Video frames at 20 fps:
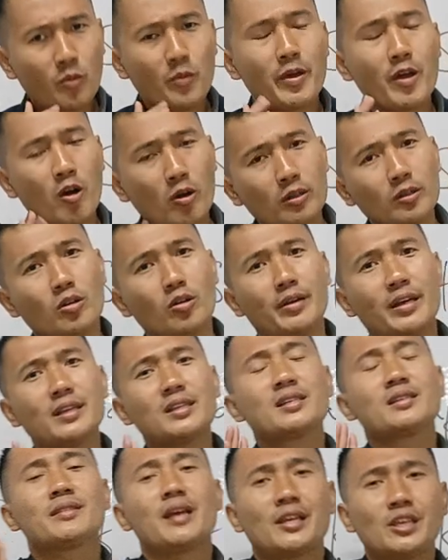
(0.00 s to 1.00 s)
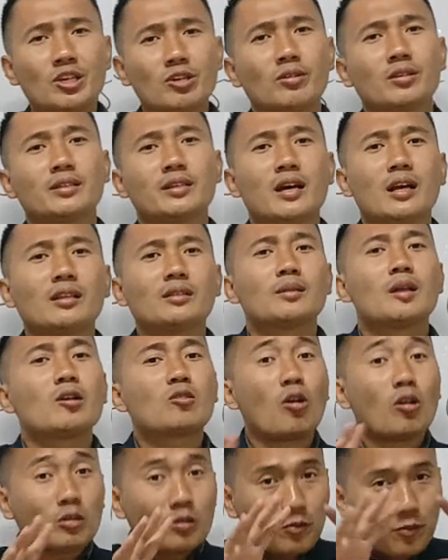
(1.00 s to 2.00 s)
we all know it's natural
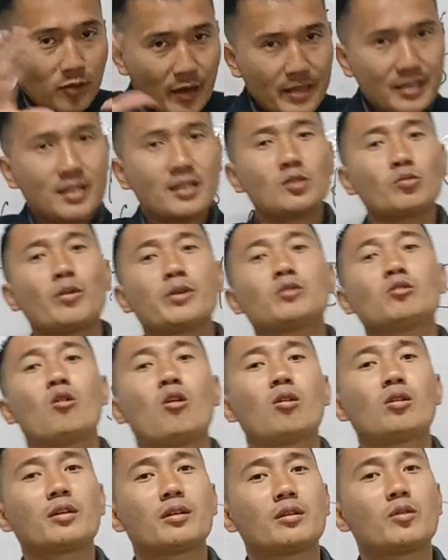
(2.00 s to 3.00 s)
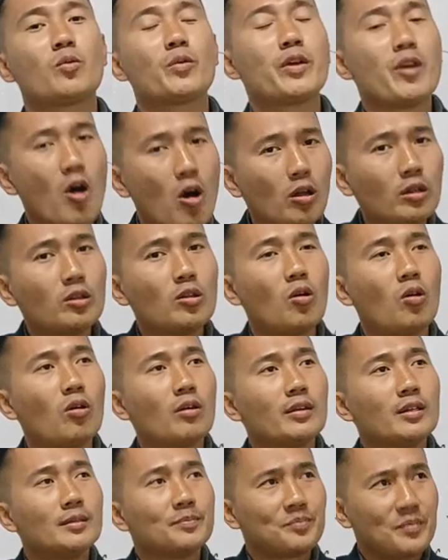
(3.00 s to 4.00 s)
that conflicts is going to occur. We all
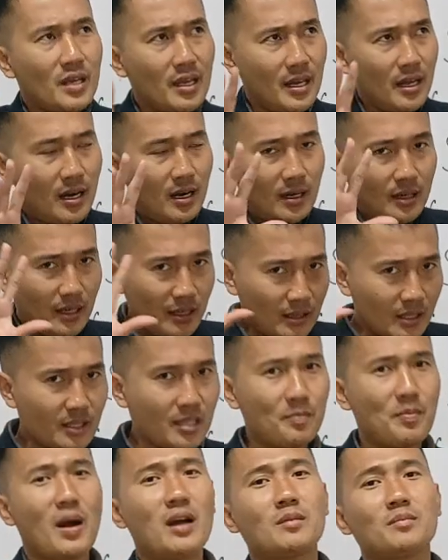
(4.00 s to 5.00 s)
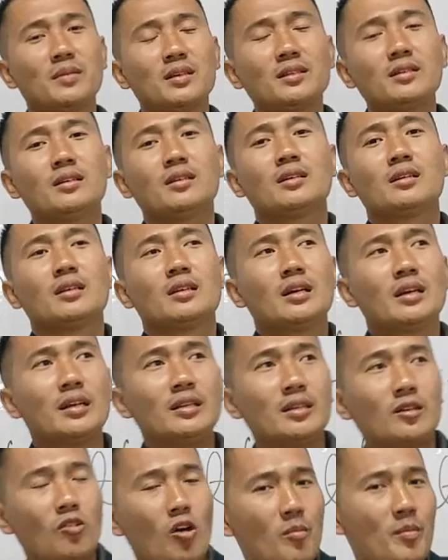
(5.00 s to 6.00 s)
know in the department,
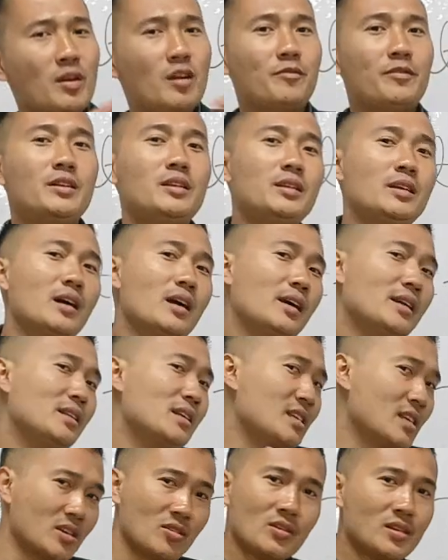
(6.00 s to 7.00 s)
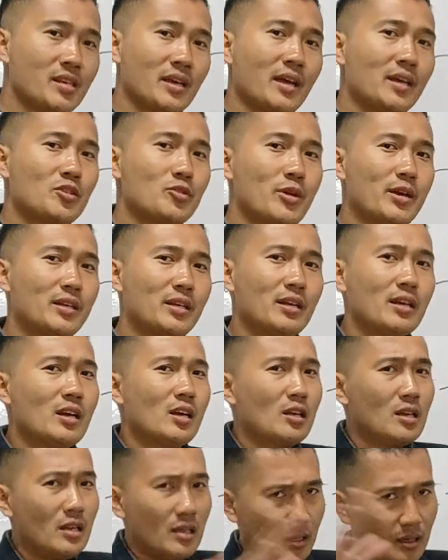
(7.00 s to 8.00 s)
in the government of India, in the central
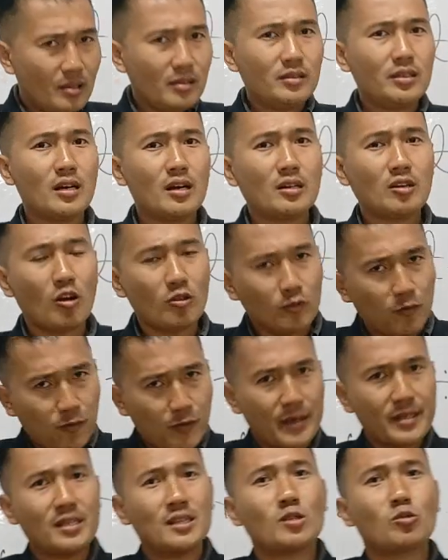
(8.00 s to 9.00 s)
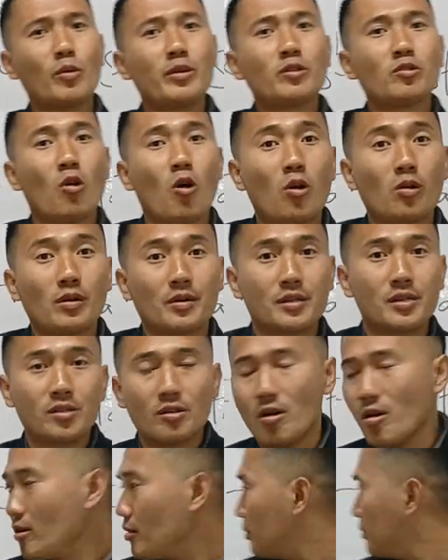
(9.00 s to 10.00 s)
secretariat, the conflicts is going to occur.
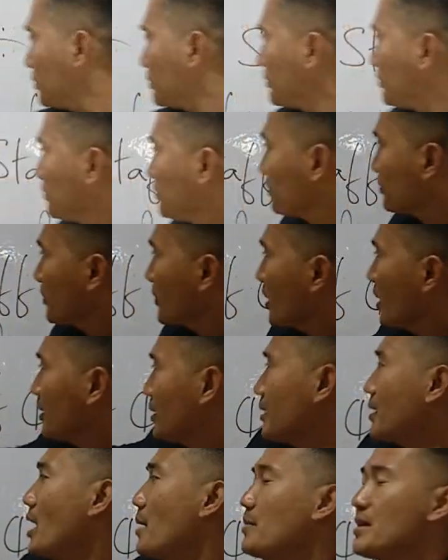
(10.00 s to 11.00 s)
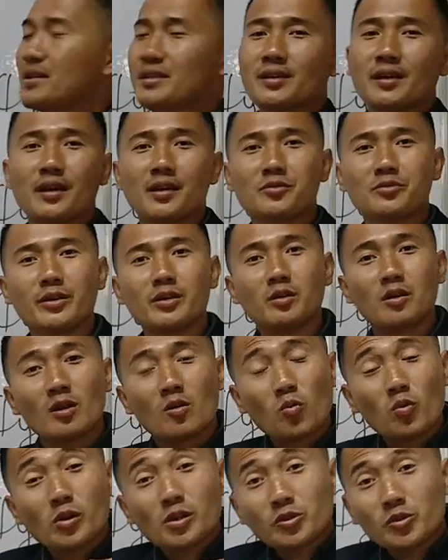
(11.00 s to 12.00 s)
So the Cabinet
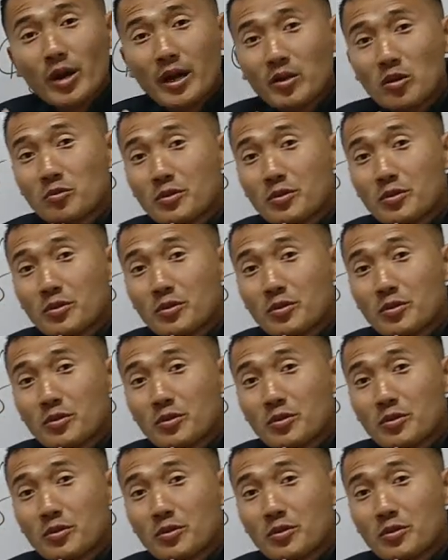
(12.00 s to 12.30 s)
Secretary will try to